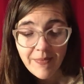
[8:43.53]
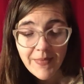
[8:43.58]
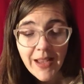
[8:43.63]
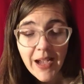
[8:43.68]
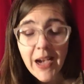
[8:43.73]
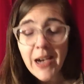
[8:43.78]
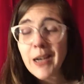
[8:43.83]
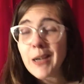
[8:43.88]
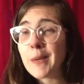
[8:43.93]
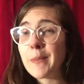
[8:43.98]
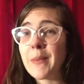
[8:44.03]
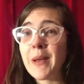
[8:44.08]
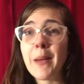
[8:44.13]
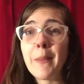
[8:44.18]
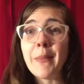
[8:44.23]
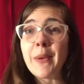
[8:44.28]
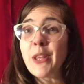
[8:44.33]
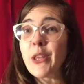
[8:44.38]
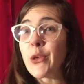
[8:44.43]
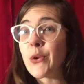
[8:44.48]

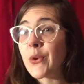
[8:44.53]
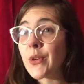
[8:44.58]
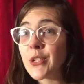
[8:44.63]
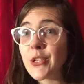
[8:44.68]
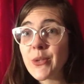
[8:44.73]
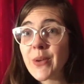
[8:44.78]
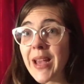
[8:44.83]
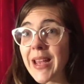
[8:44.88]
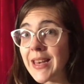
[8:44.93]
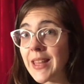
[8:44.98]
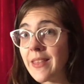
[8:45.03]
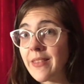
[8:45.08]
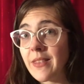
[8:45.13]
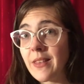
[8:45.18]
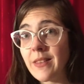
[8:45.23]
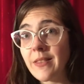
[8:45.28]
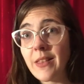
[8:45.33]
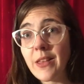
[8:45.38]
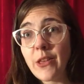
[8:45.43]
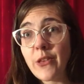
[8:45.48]
But you could do
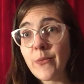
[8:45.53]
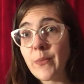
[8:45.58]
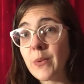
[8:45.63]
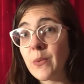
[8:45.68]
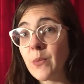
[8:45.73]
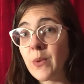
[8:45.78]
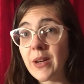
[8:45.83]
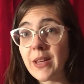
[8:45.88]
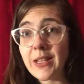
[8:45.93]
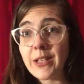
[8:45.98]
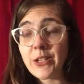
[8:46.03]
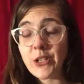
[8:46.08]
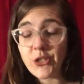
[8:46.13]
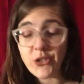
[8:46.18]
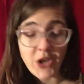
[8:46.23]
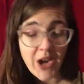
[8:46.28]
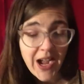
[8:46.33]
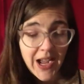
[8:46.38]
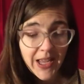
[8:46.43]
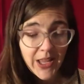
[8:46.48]
anything that you've been wanting to try.